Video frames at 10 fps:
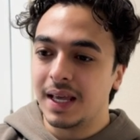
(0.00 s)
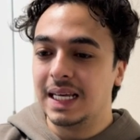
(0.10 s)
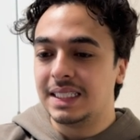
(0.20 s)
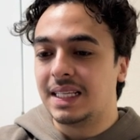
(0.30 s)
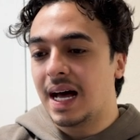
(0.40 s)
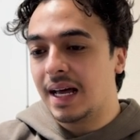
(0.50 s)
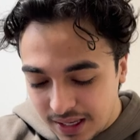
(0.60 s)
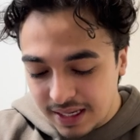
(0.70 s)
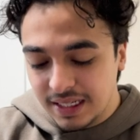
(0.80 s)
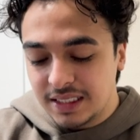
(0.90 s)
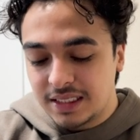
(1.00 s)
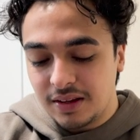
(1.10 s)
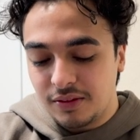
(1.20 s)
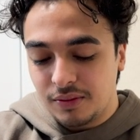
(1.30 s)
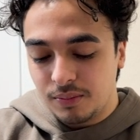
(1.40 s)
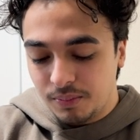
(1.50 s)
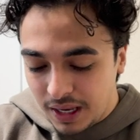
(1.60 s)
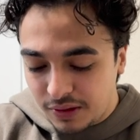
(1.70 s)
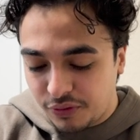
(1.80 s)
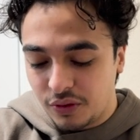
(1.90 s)
is that it is
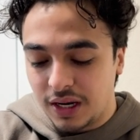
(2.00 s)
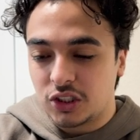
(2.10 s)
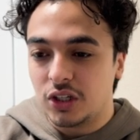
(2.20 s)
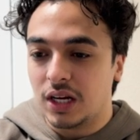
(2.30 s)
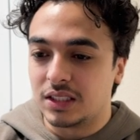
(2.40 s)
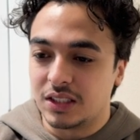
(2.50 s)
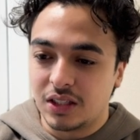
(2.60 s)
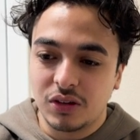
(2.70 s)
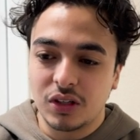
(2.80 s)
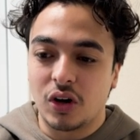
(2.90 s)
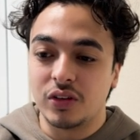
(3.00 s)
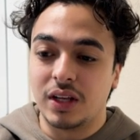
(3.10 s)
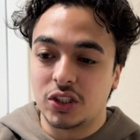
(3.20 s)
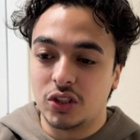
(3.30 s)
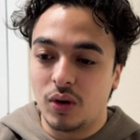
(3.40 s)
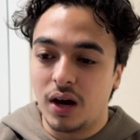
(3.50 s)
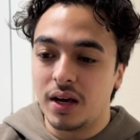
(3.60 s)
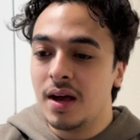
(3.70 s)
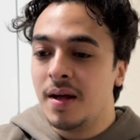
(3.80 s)
made for Next.js. It's literally called Next U I.